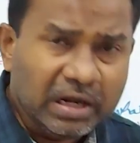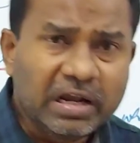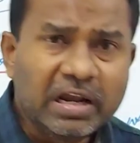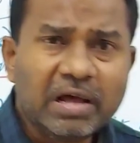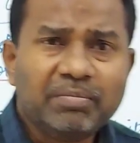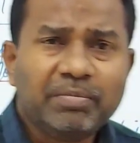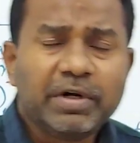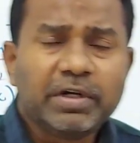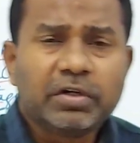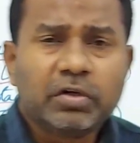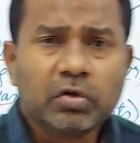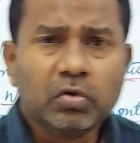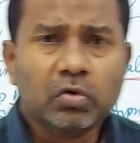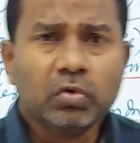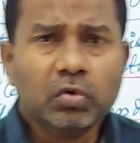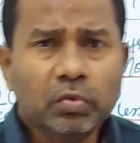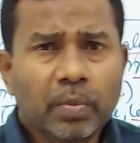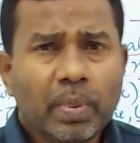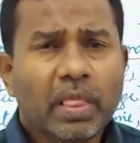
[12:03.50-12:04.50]
Number
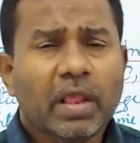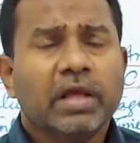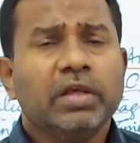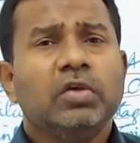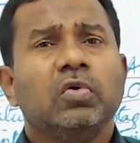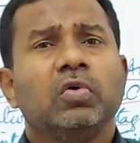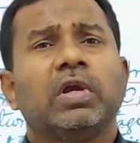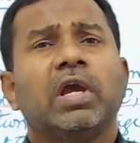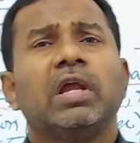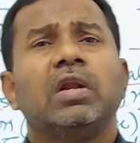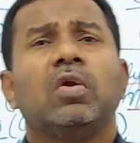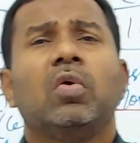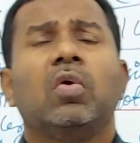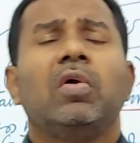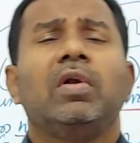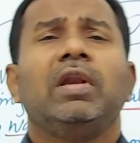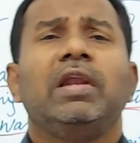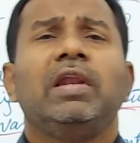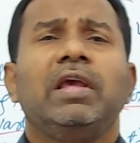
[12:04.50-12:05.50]
two, you can
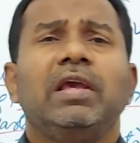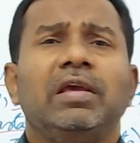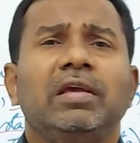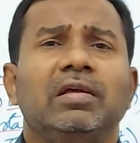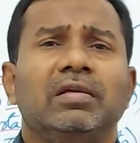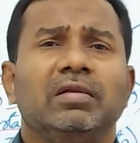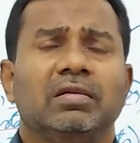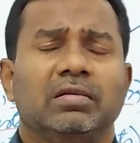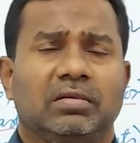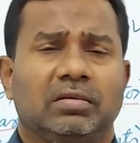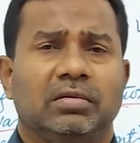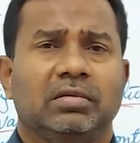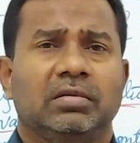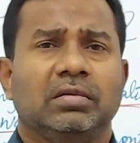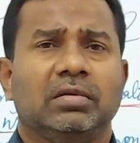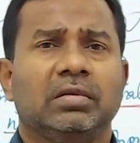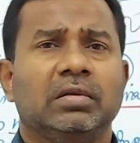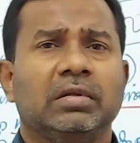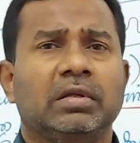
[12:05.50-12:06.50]
only
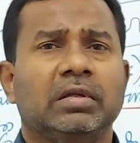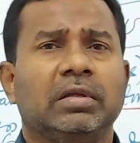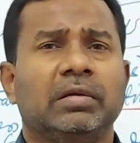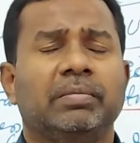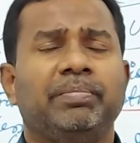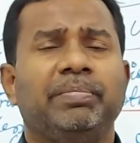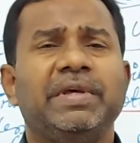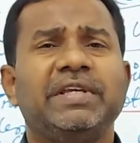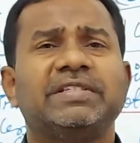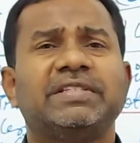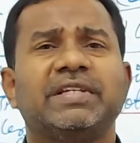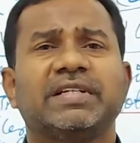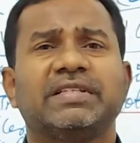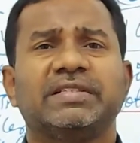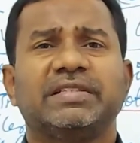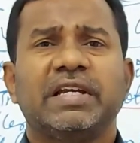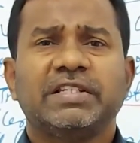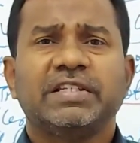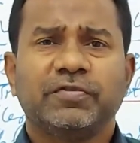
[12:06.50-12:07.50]
be
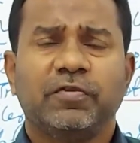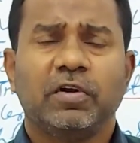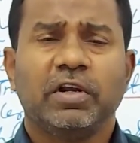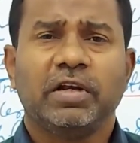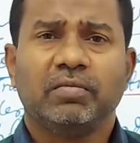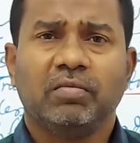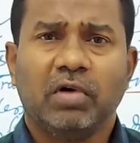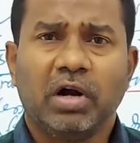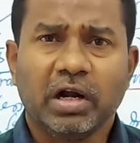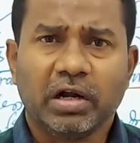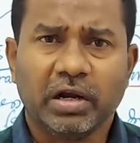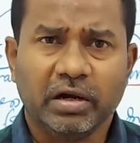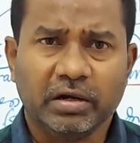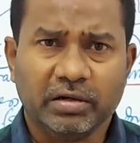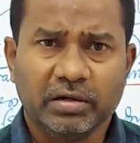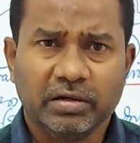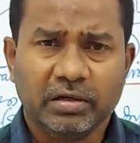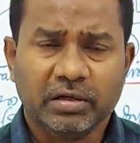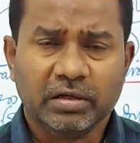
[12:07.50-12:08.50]
successful in
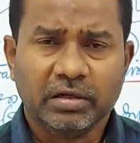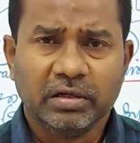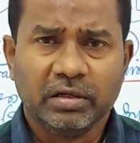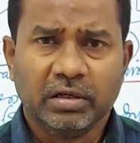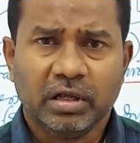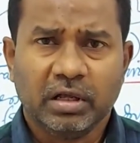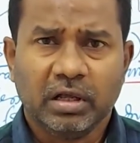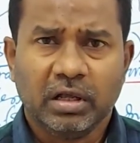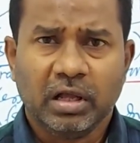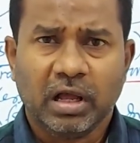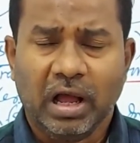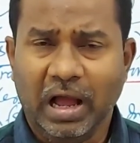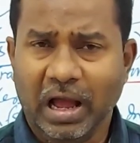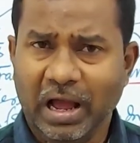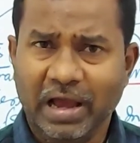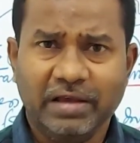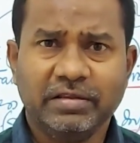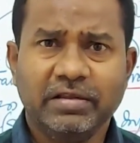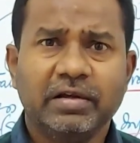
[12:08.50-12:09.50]
market,
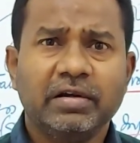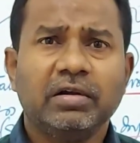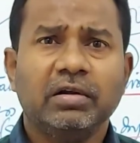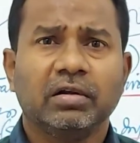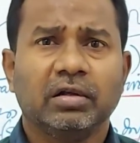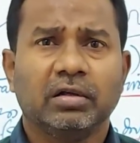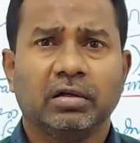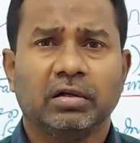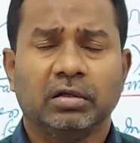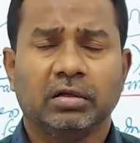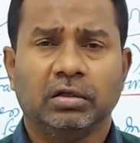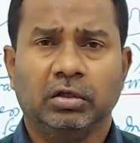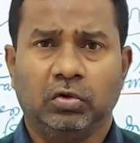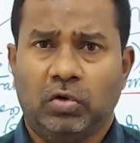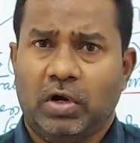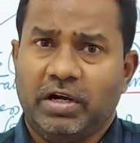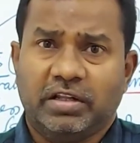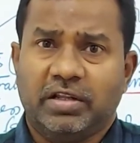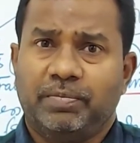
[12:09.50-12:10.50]
either
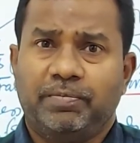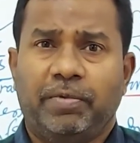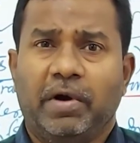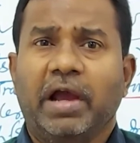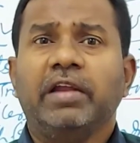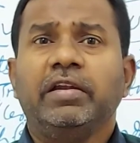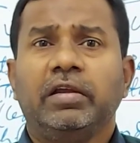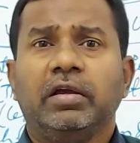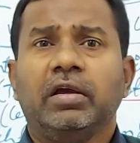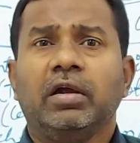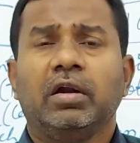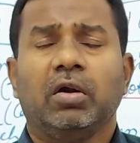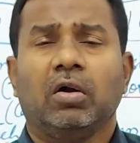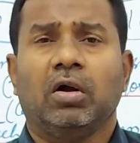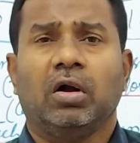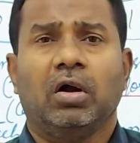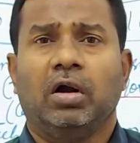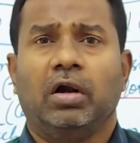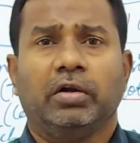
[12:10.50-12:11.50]
you are the pioneer
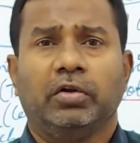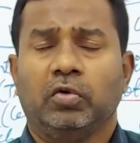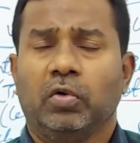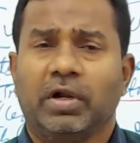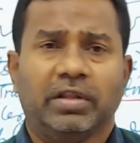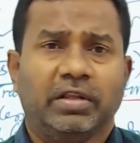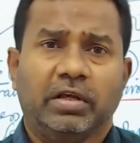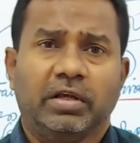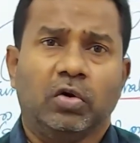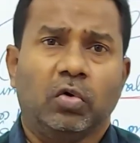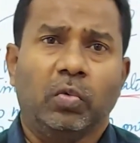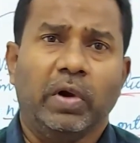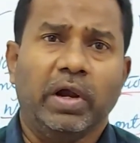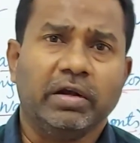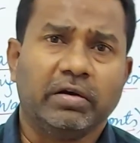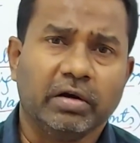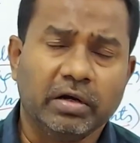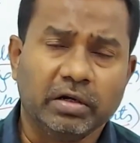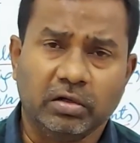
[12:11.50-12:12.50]
or you are the
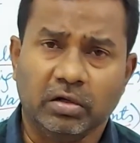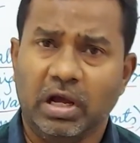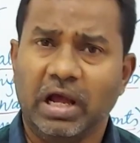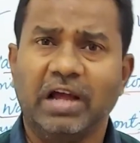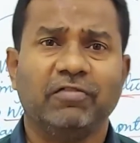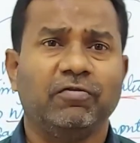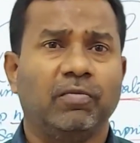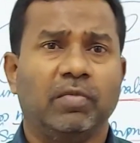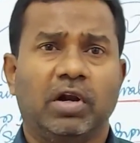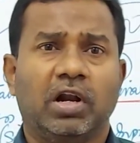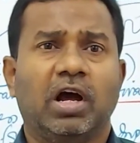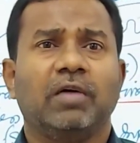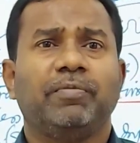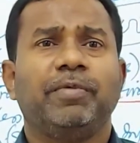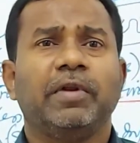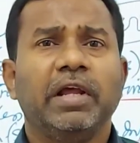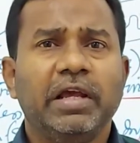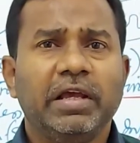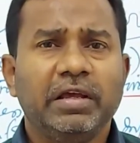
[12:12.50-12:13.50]
innovator, you have
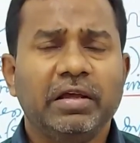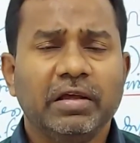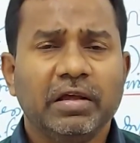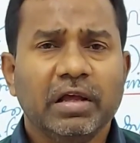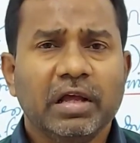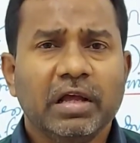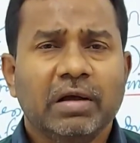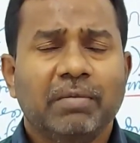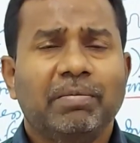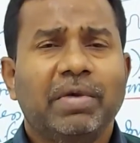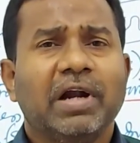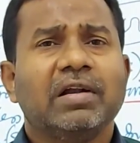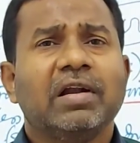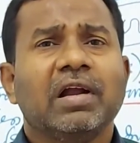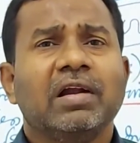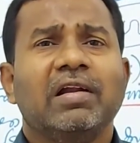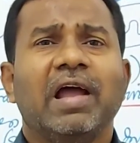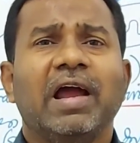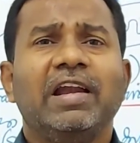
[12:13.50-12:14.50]
monopoly,
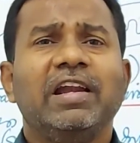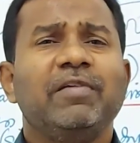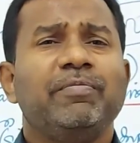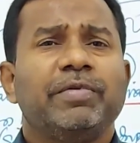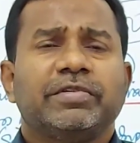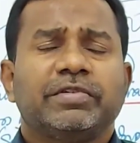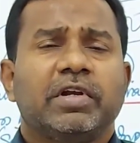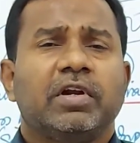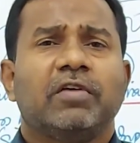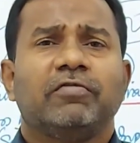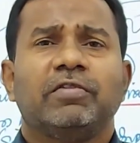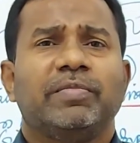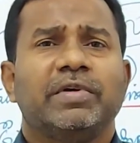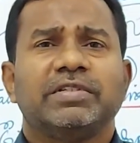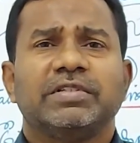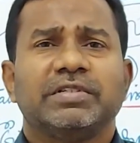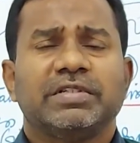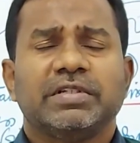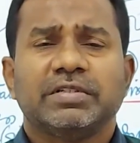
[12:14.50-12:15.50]
but 90% of the
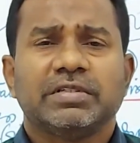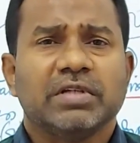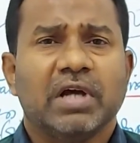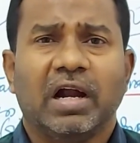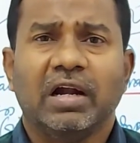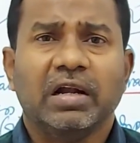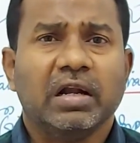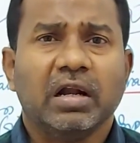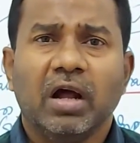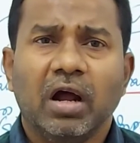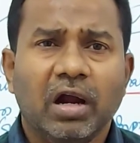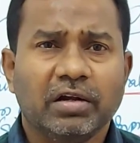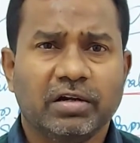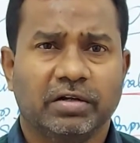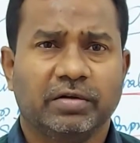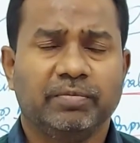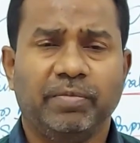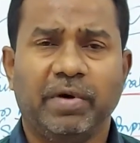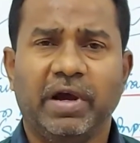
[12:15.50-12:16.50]
businesses are
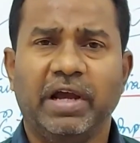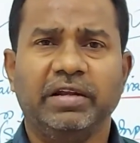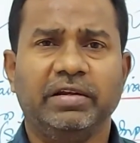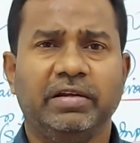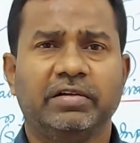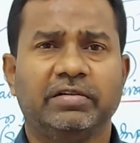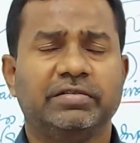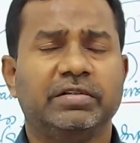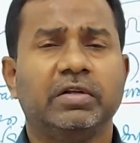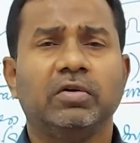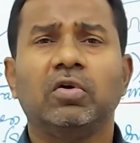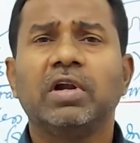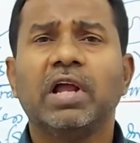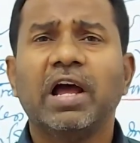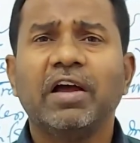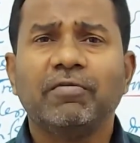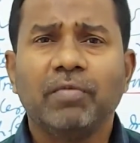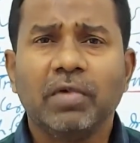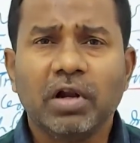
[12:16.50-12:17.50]
not pioneers. They don't
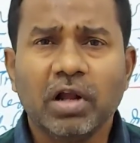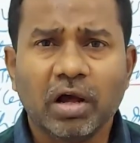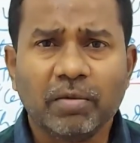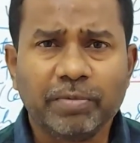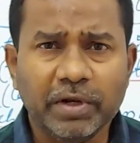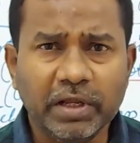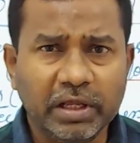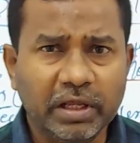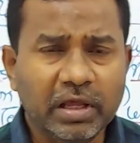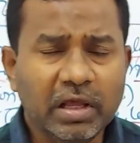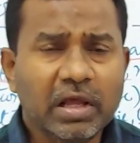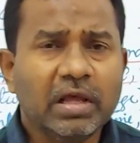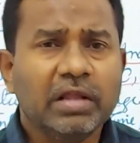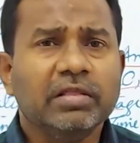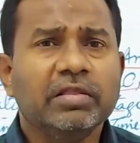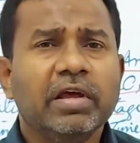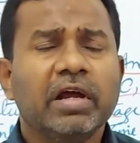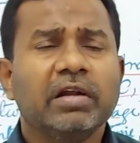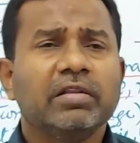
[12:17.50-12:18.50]
have monopoly.
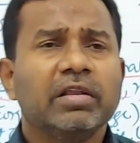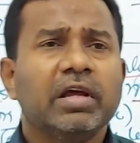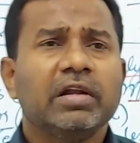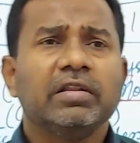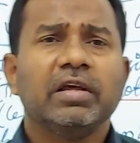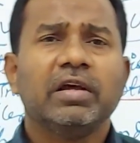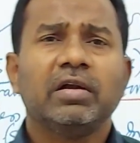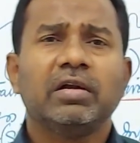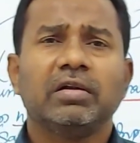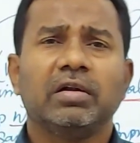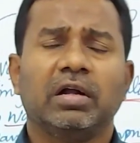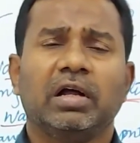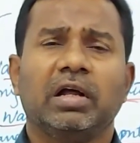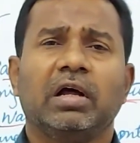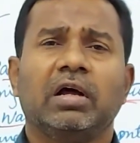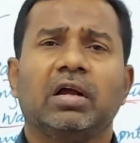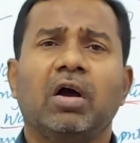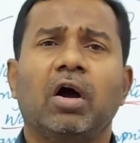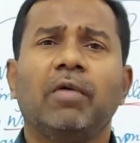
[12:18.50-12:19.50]
They're
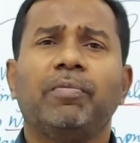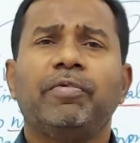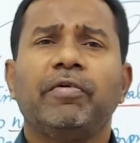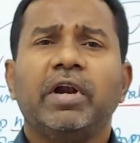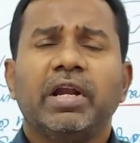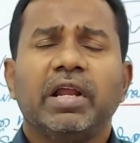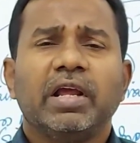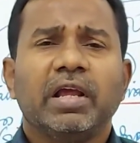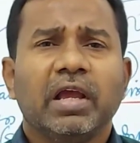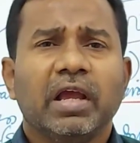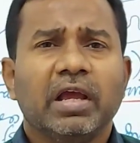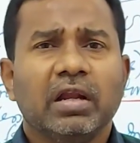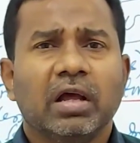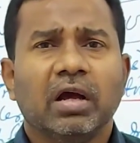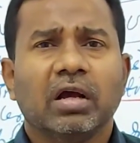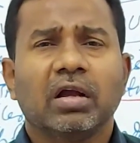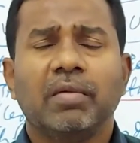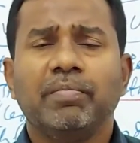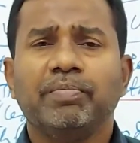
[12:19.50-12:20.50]
operating in
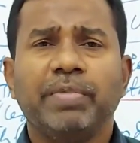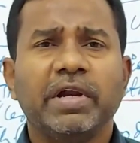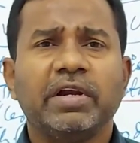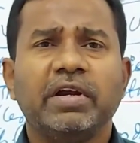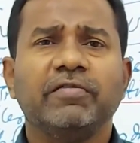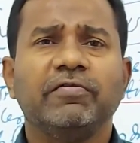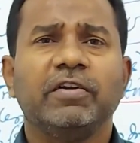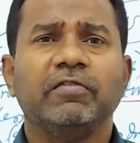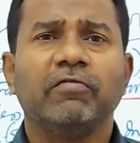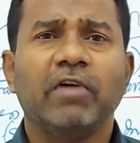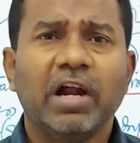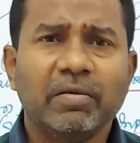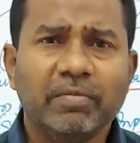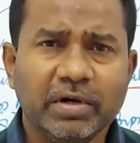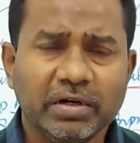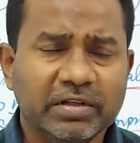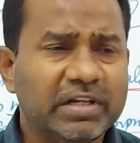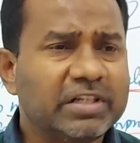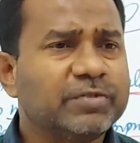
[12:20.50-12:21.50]
a competitive
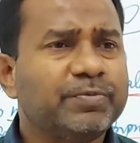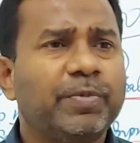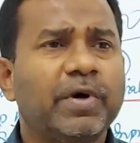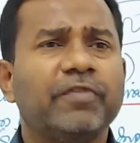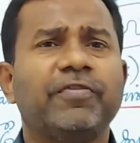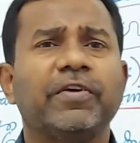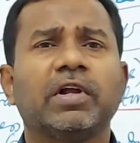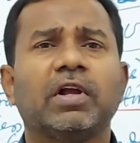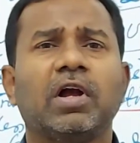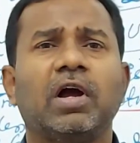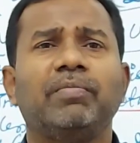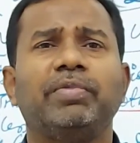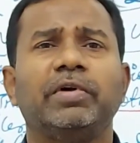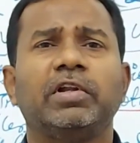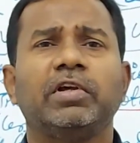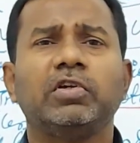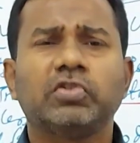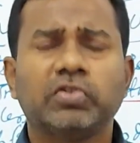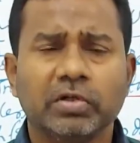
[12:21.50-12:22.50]
environment. There's perfect
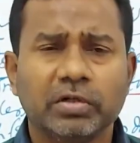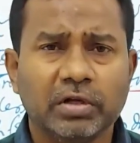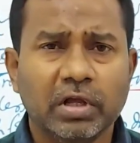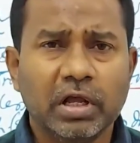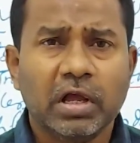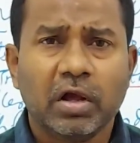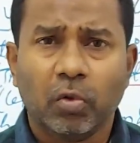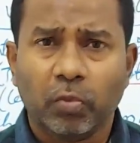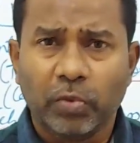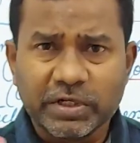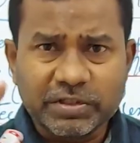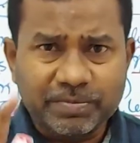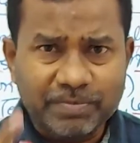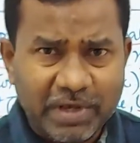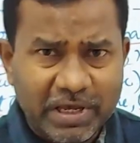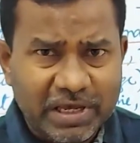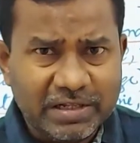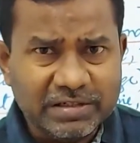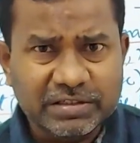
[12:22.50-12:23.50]
competition, which
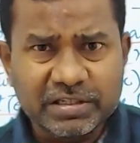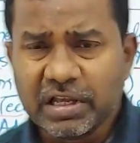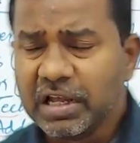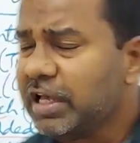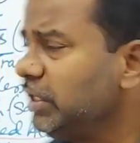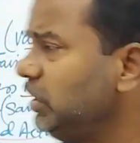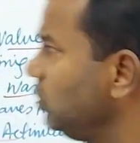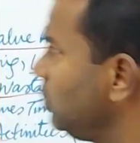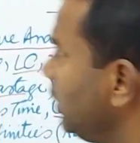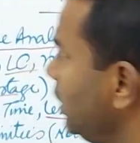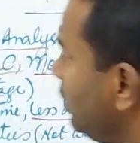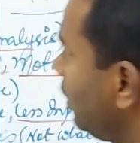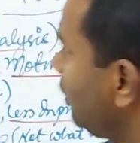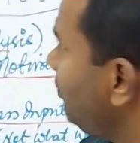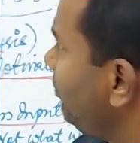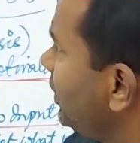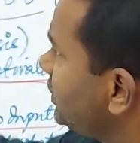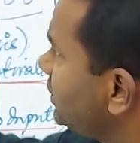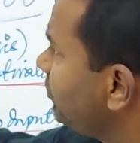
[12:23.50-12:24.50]
means you
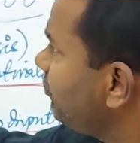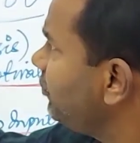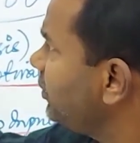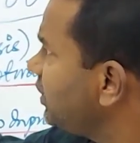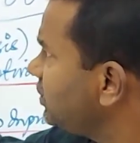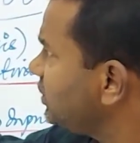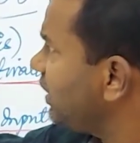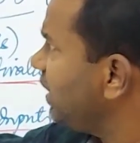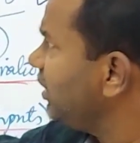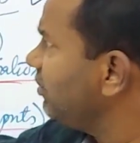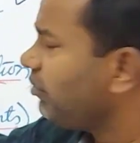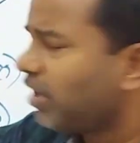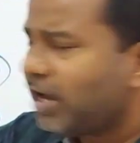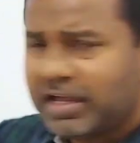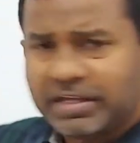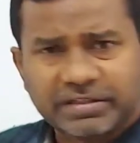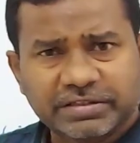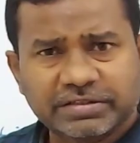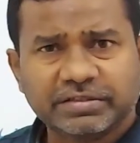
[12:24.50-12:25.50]
cannot mess up with the selling
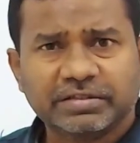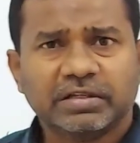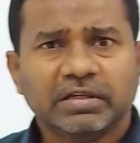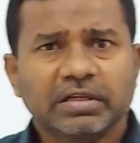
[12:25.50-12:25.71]
price.